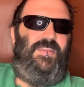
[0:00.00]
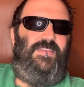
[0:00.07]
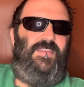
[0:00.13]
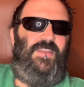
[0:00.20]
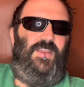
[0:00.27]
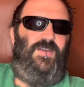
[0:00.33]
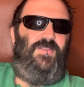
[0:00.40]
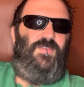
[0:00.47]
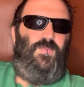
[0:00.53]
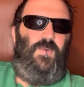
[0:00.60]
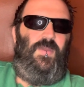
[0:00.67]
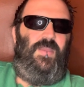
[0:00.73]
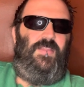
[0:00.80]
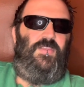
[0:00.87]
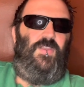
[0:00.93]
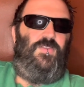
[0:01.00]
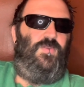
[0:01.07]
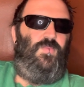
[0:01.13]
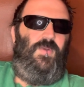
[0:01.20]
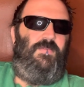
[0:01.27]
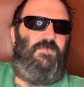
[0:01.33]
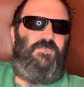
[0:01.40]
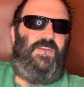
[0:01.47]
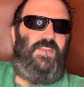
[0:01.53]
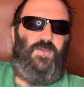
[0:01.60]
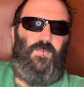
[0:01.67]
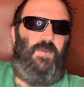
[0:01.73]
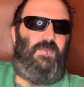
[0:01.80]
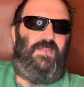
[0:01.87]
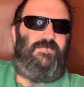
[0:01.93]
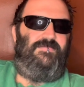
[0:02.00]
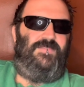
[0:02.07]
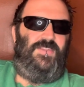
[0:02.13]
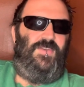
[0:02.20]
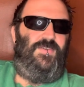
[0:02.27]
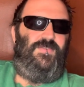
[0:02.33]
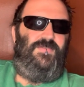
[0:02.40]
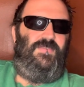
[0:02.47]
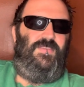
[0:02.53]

you know, it's also women fighting women too.